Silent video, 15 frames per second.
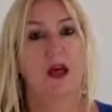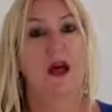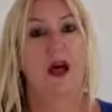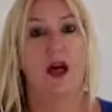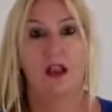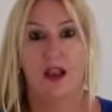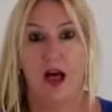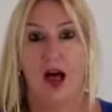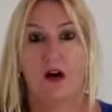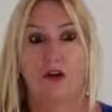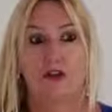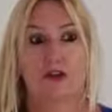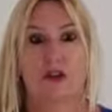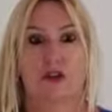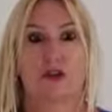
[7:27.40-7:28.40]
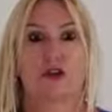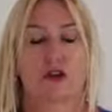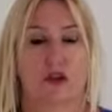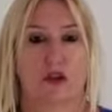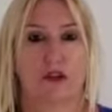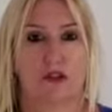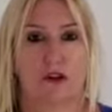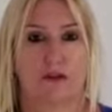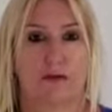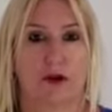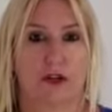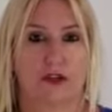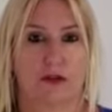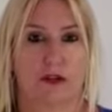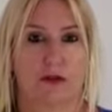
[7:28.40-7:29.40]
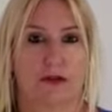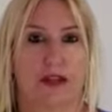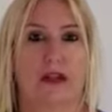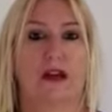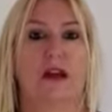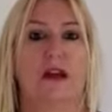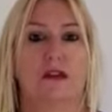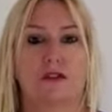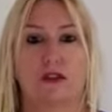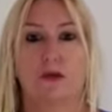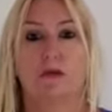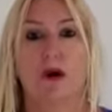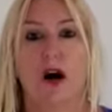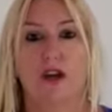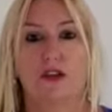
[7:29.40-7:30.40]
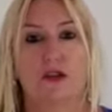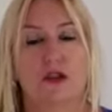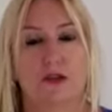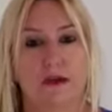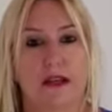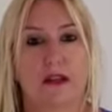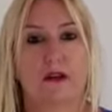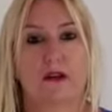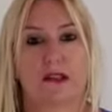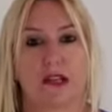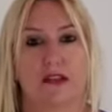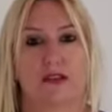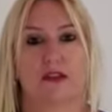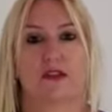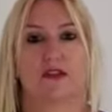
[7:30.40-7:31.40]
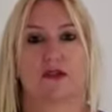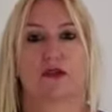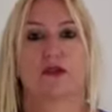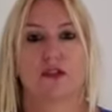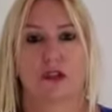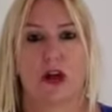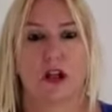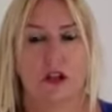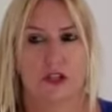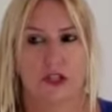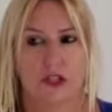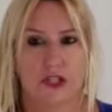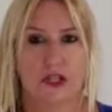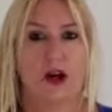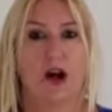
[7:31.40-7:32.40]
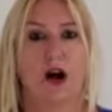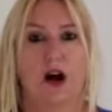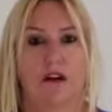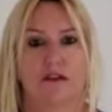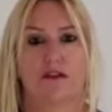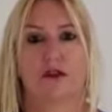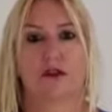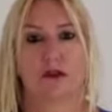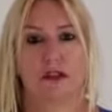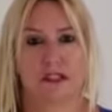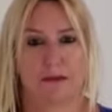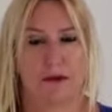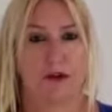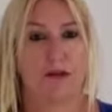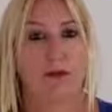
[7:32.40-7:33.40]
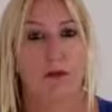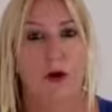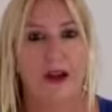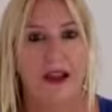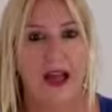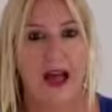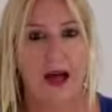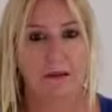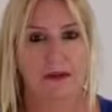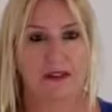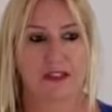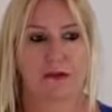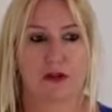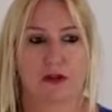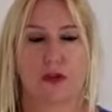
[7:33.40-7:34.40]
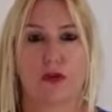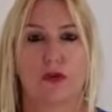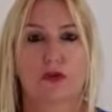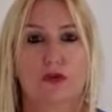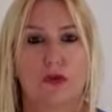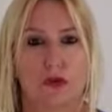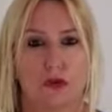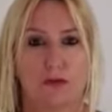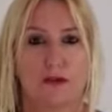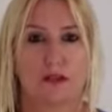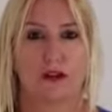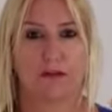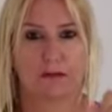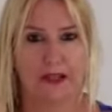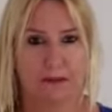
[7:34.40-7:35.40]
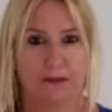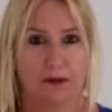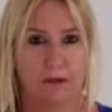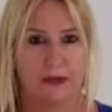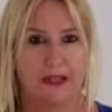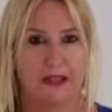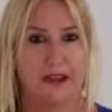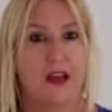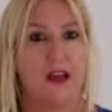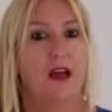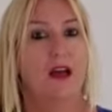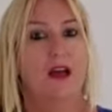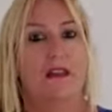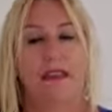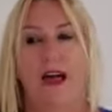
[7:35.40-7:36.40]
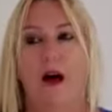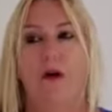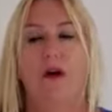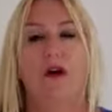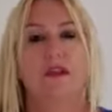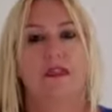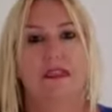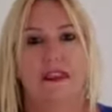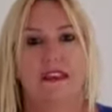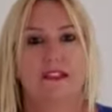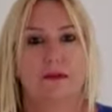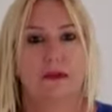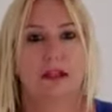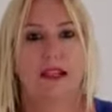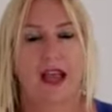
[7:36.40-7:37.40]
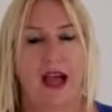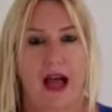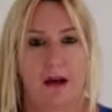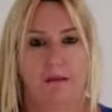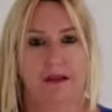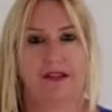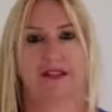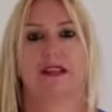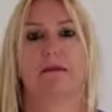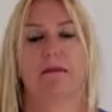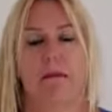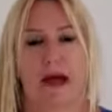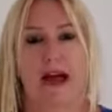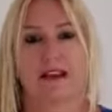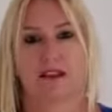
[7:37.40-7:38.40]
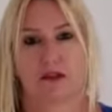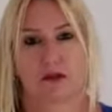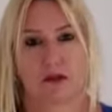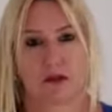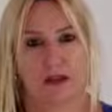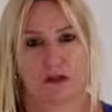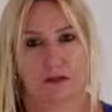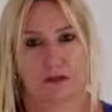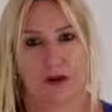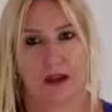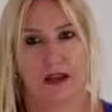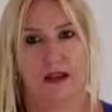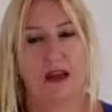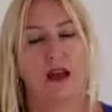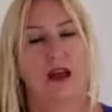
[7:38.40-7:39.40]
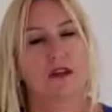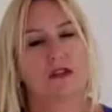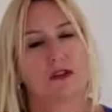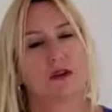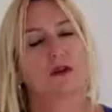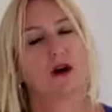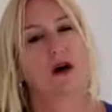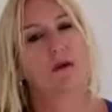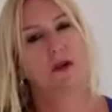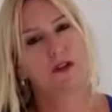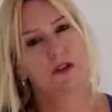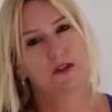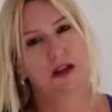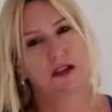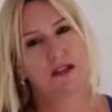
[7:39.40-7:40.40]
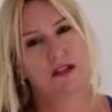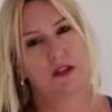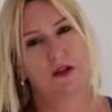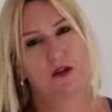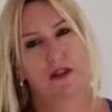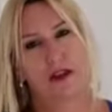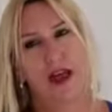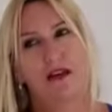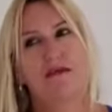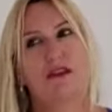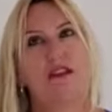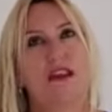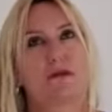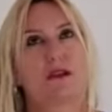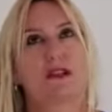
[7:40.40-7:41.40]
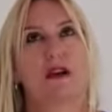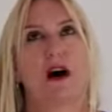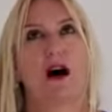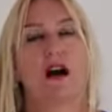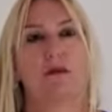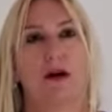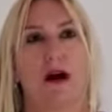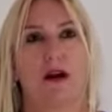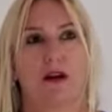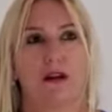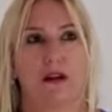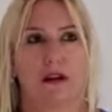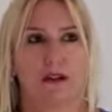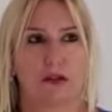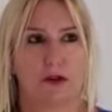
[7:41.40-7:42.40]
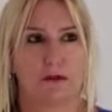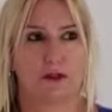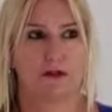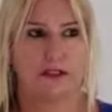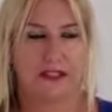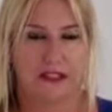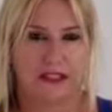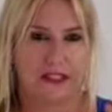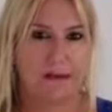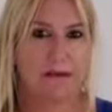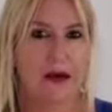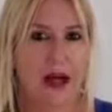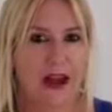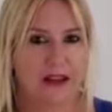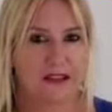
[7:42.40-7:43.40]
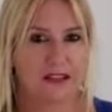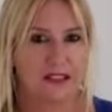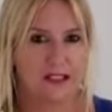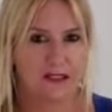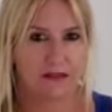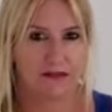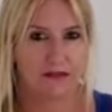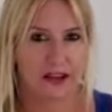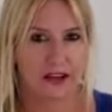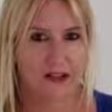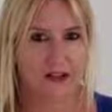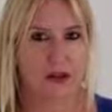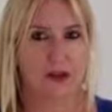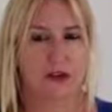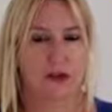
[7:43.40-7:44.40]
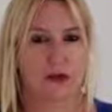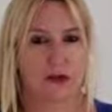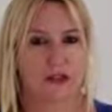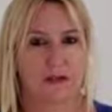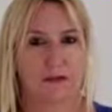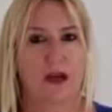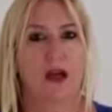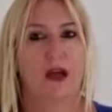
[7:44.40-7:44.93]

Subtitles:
And now to the crux of Module 3. So Module 3 looks at the sociology of tourism, of what happens when two groups of people meet. Now, this really happens in mass tourism, right? So I want you guys to know that everything we talk about in terms of these impacts, these effects on tourism,